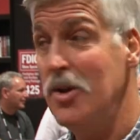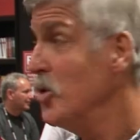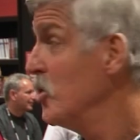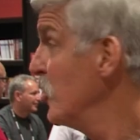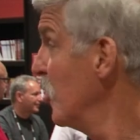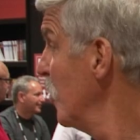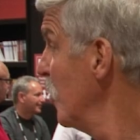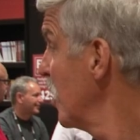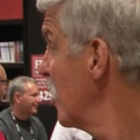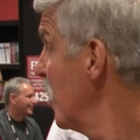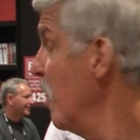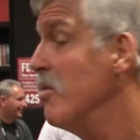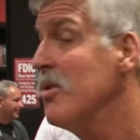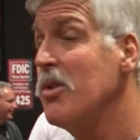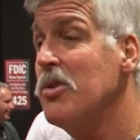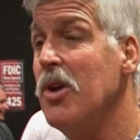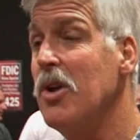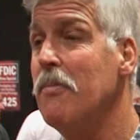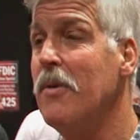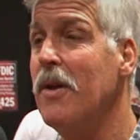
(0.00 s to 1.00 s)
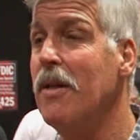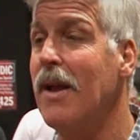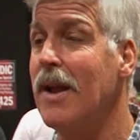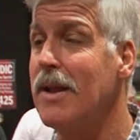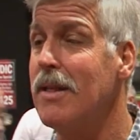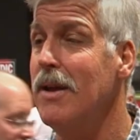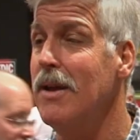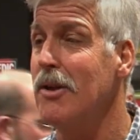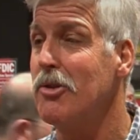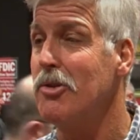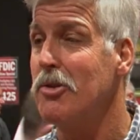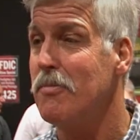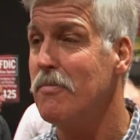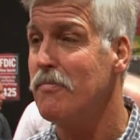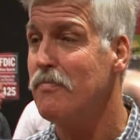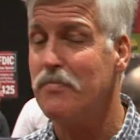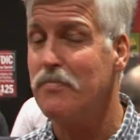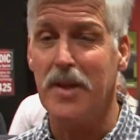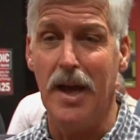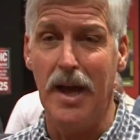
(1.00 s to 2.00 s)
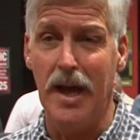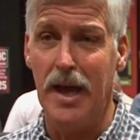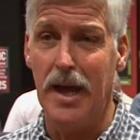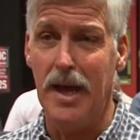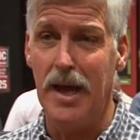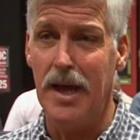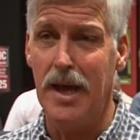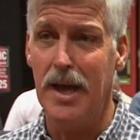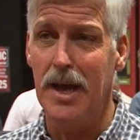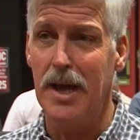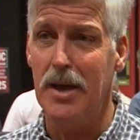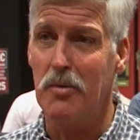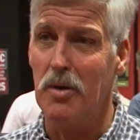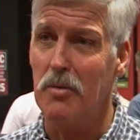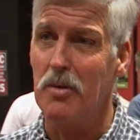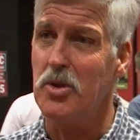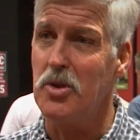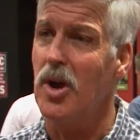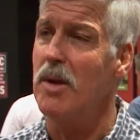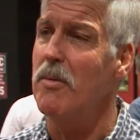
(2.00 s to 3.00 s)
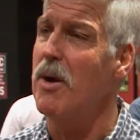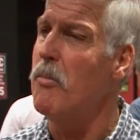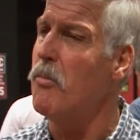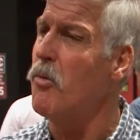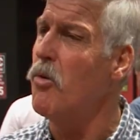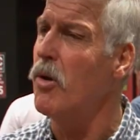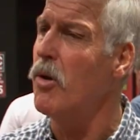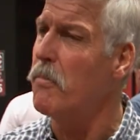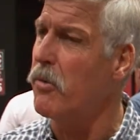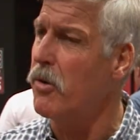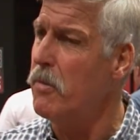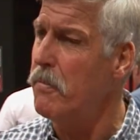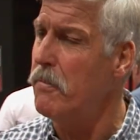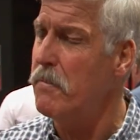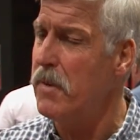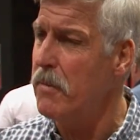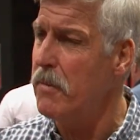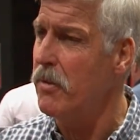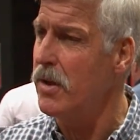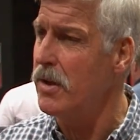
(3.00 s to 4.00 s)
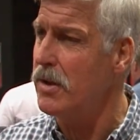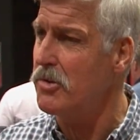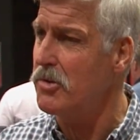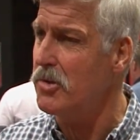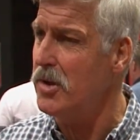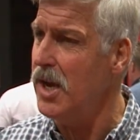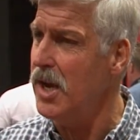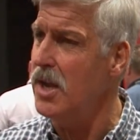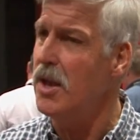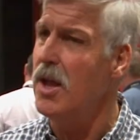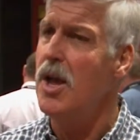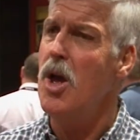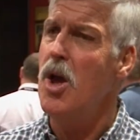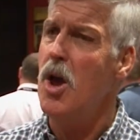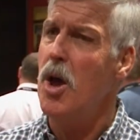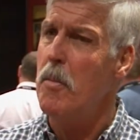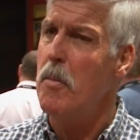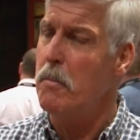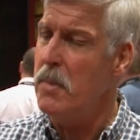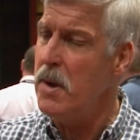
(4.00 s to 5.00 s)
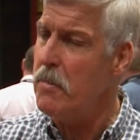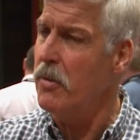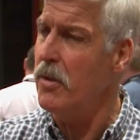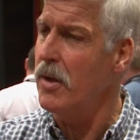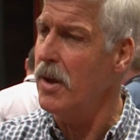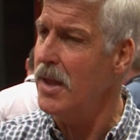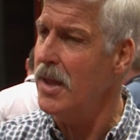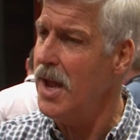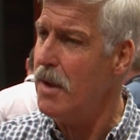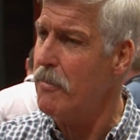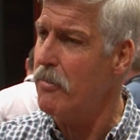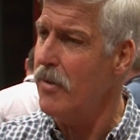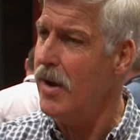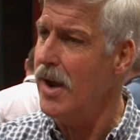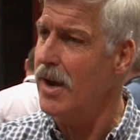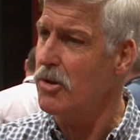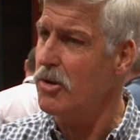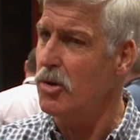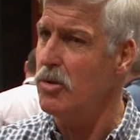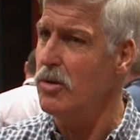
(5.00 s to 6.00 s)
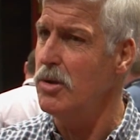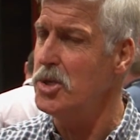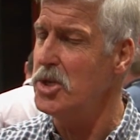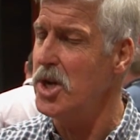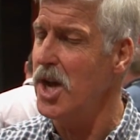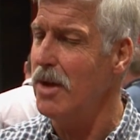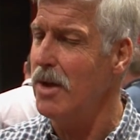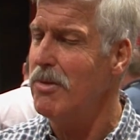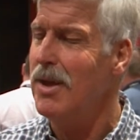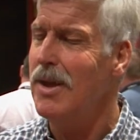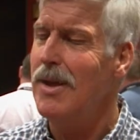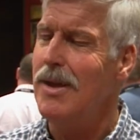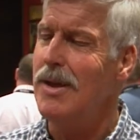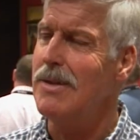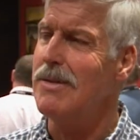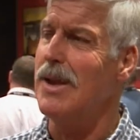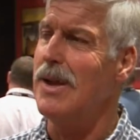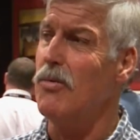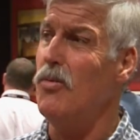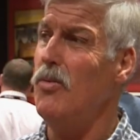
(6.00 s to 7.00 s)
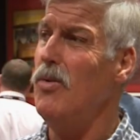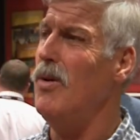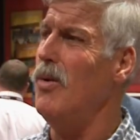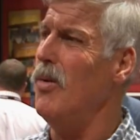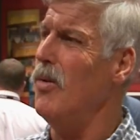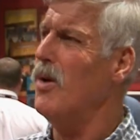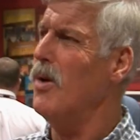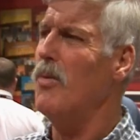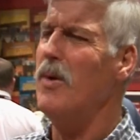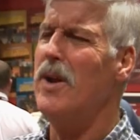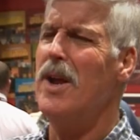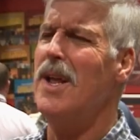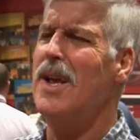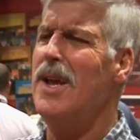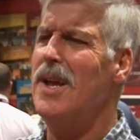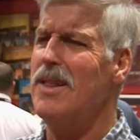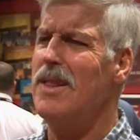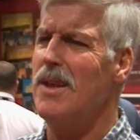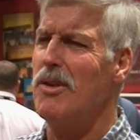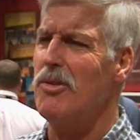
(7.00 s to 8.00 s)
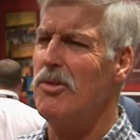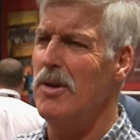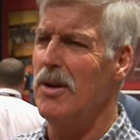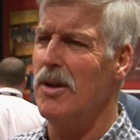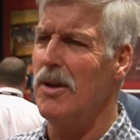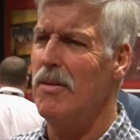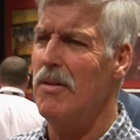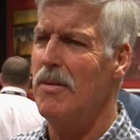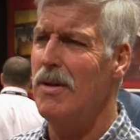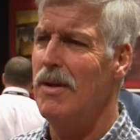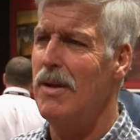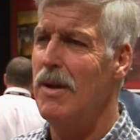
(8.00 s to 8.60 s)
So when it comes to something like this, where we're talking about more people on the scene, people on an apparatus to do the job, it's like, whoa, where are we going to get this, you know?